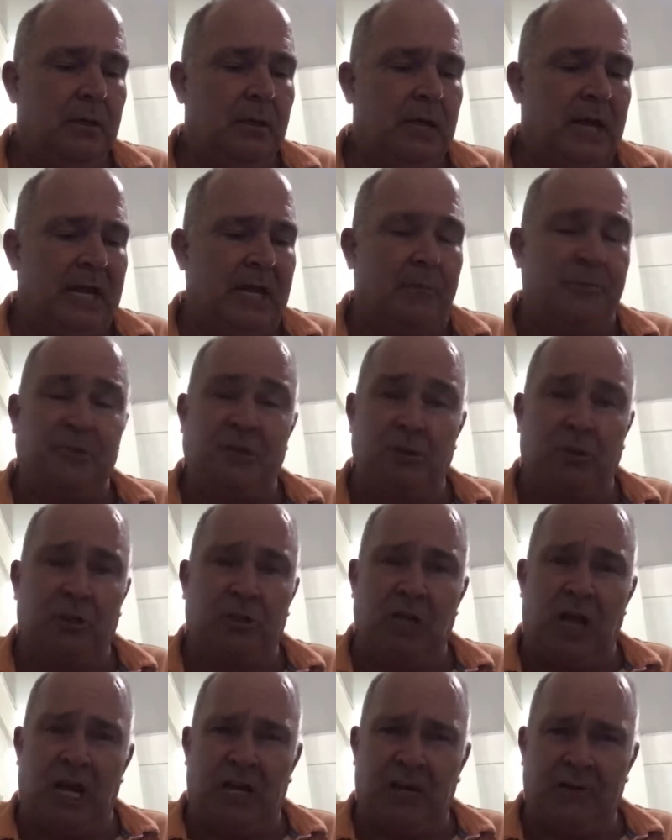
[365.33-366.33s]
and I'm sure a
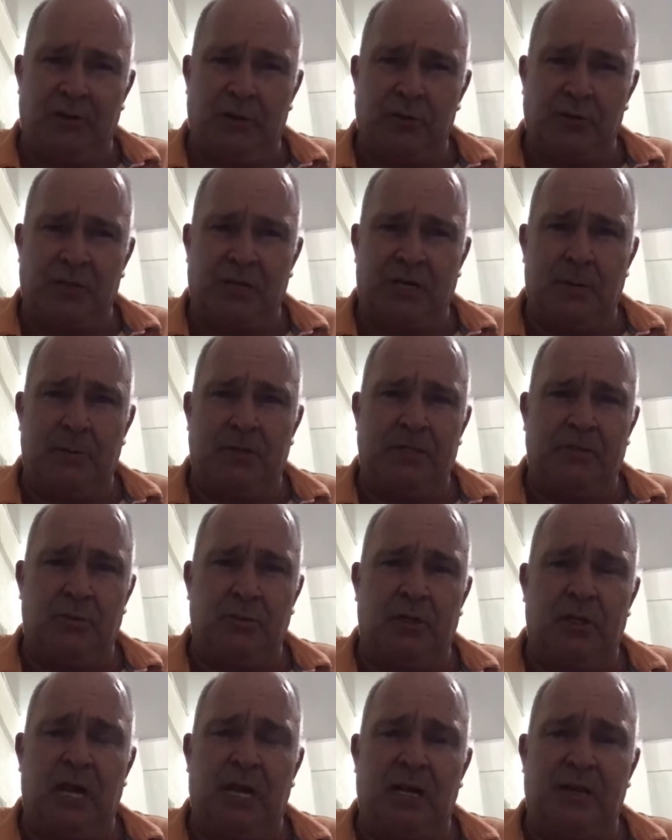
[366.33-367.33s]
lot of you are coming
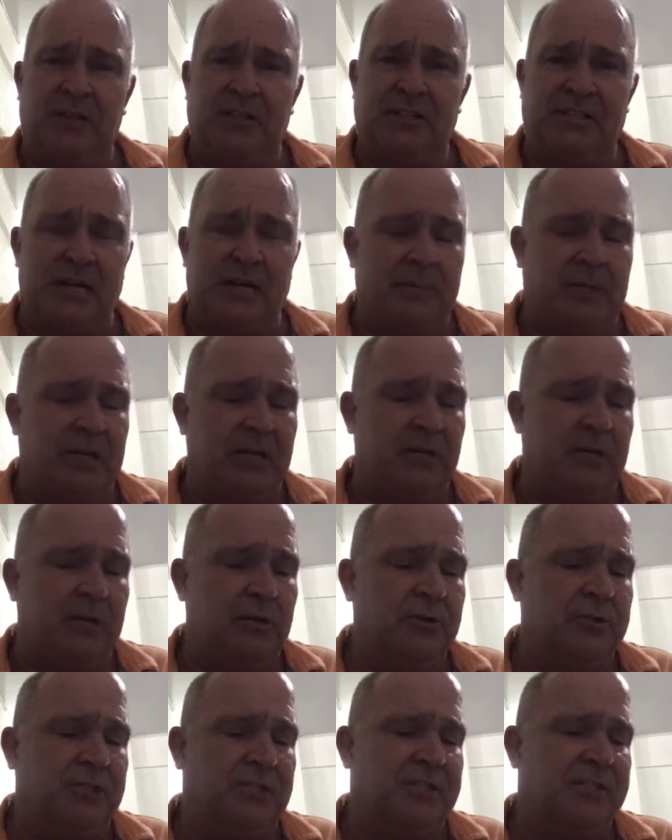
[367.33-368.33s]
to a lot of the same
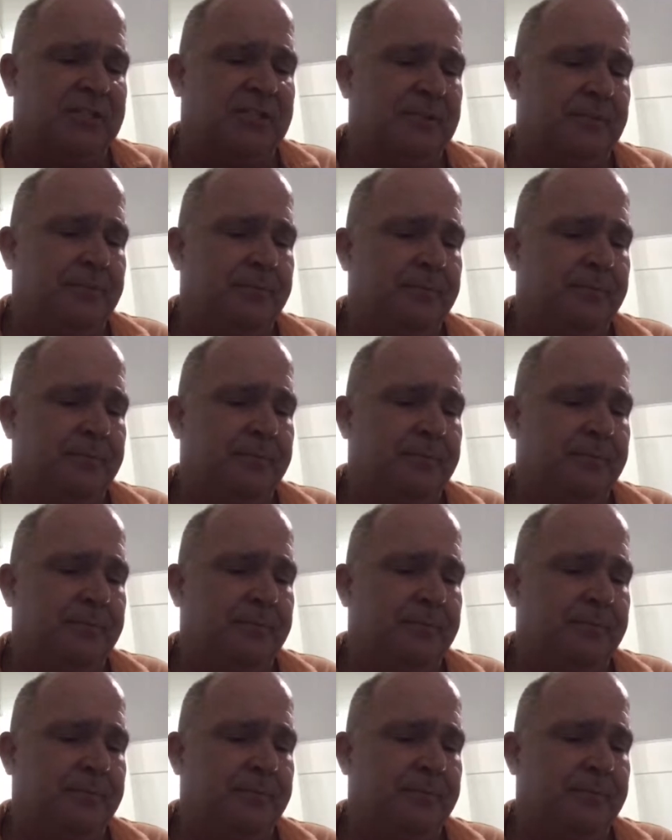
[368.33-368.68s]
conclusions,